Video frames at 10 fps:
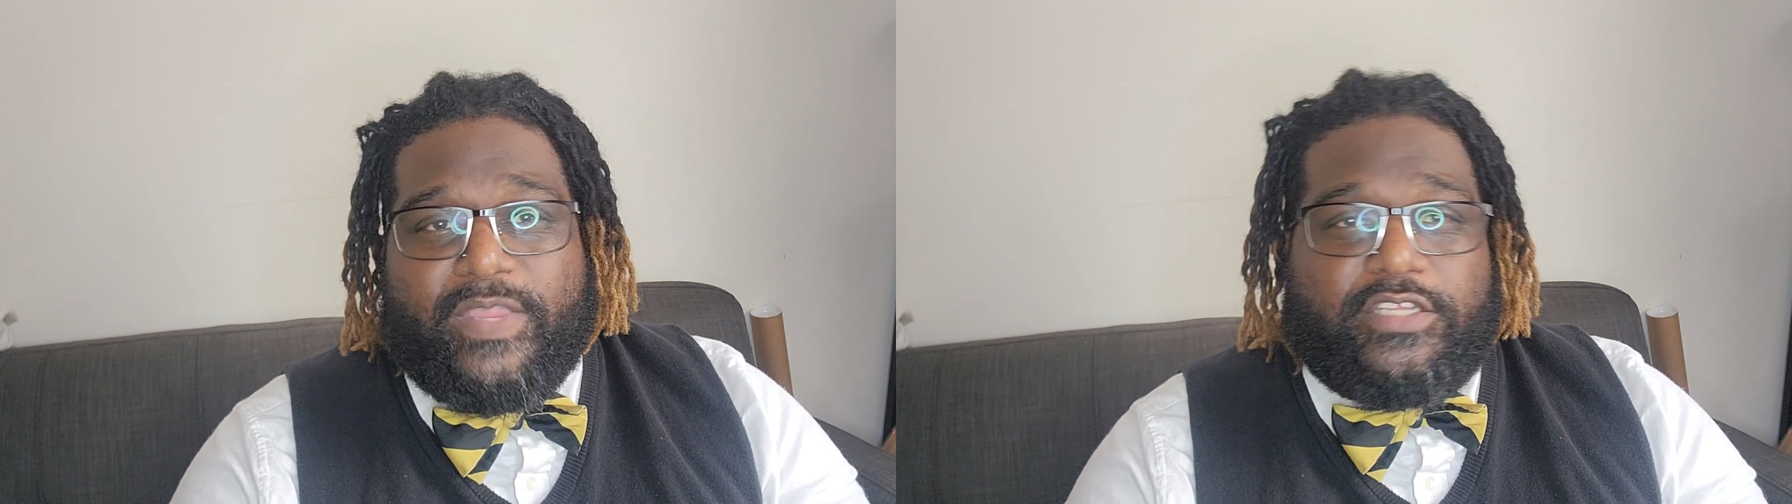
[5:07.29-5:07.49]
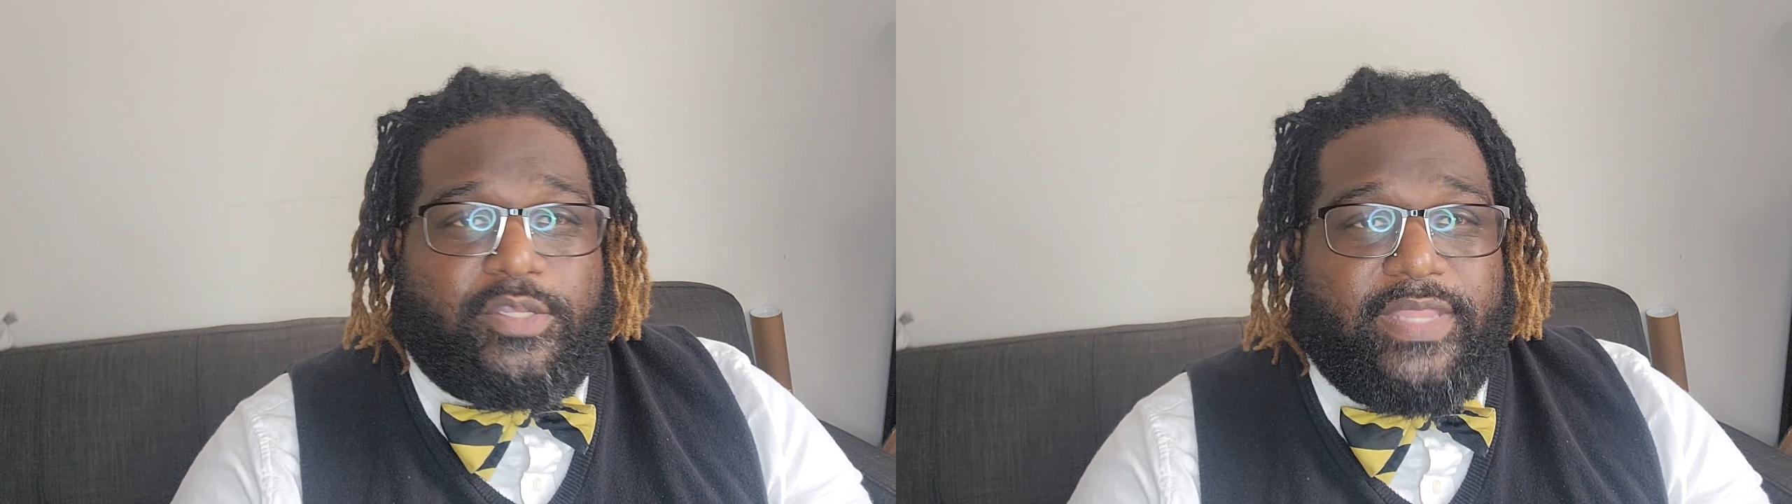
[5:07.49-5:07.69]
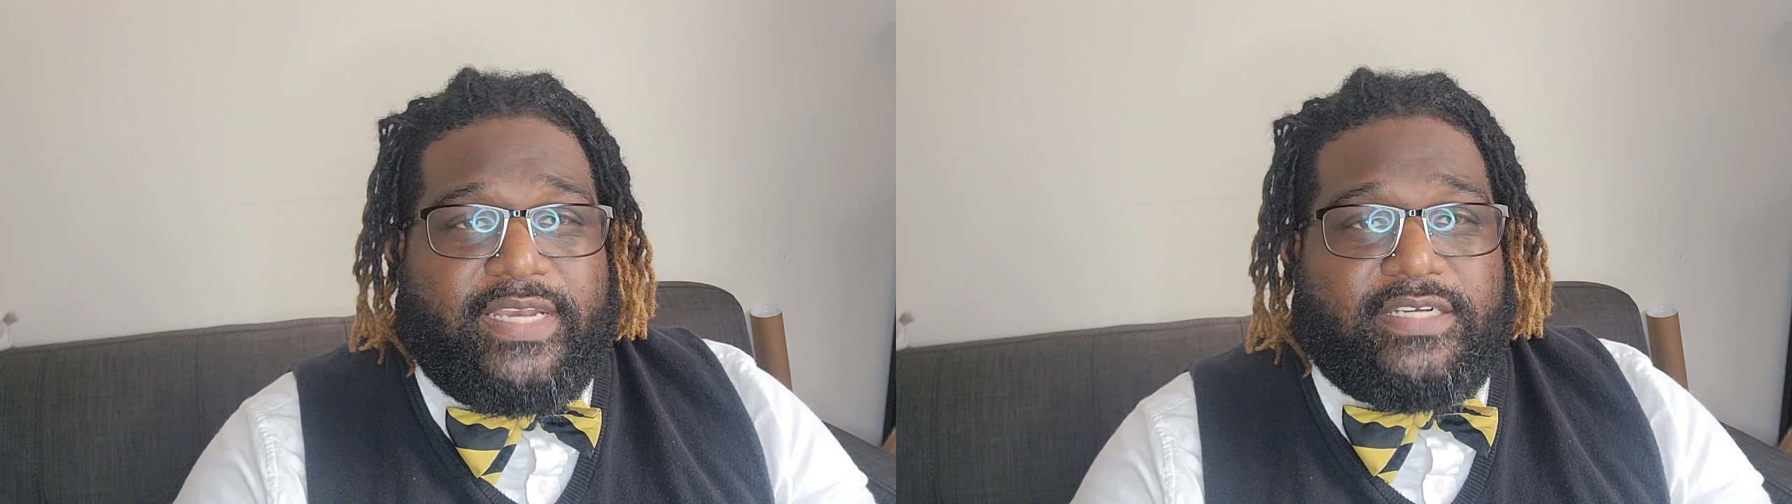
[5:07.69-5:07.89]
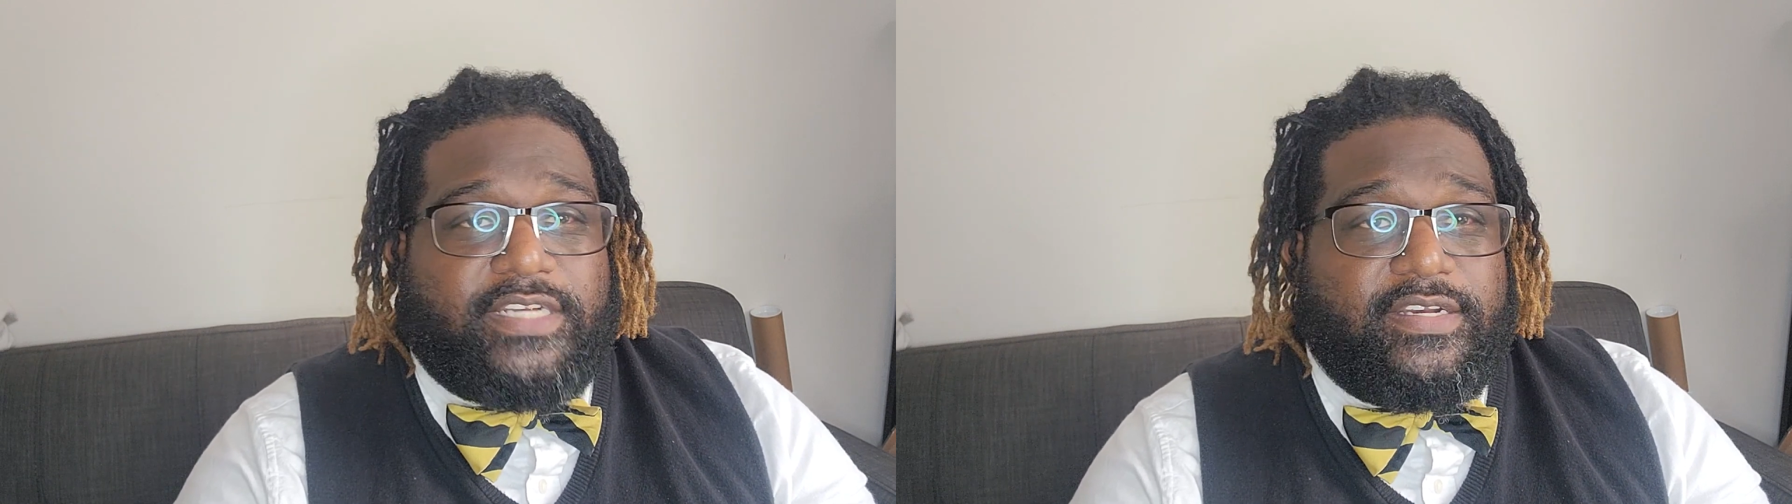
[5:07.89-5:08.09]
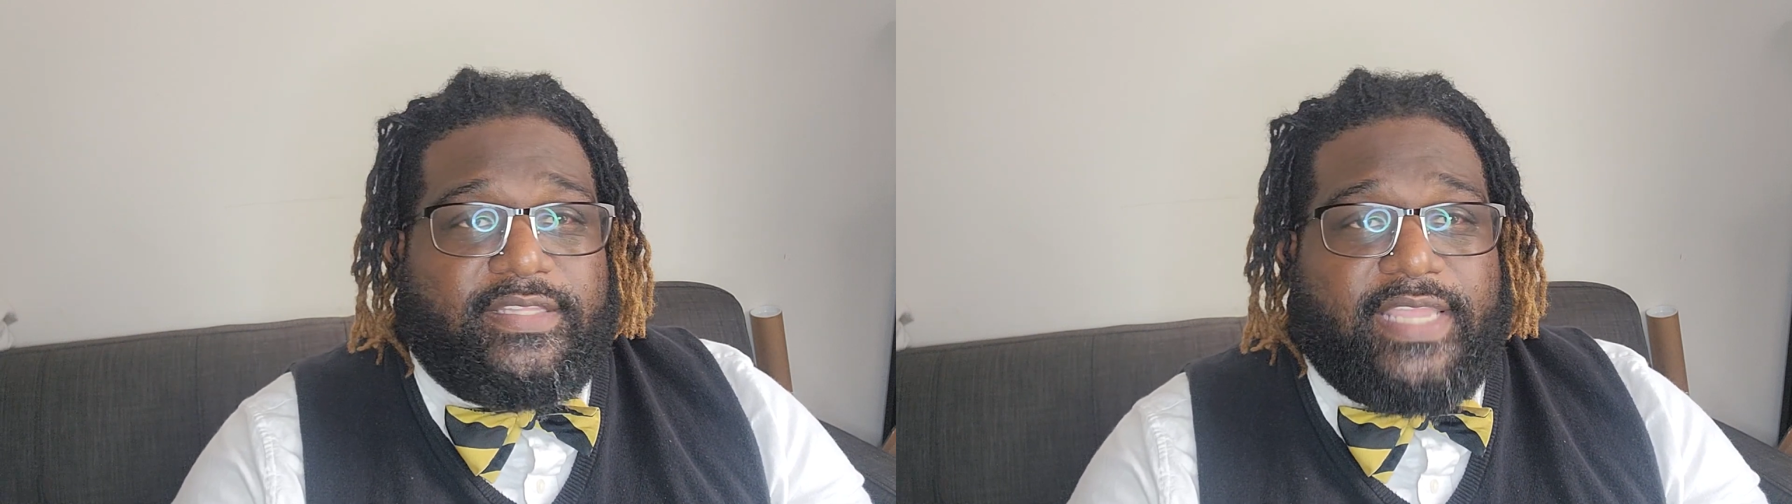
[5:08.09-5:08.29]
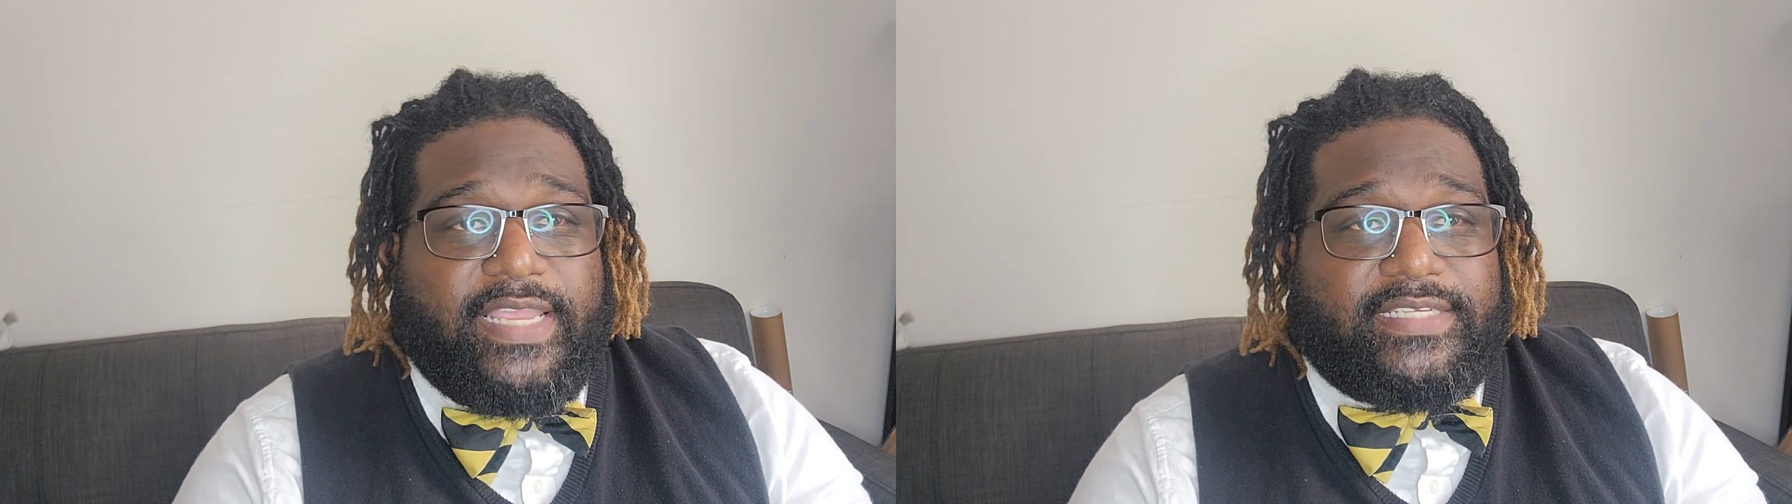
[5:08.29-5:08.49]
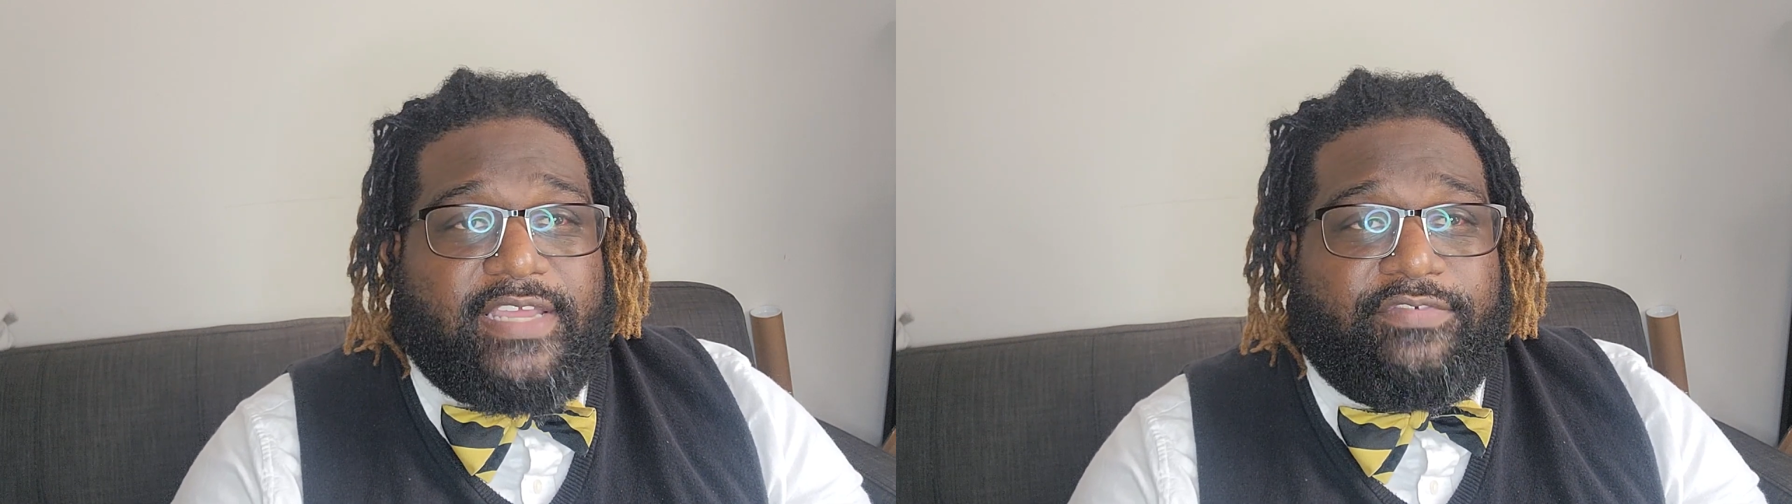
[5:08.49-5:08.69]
So there are certain things I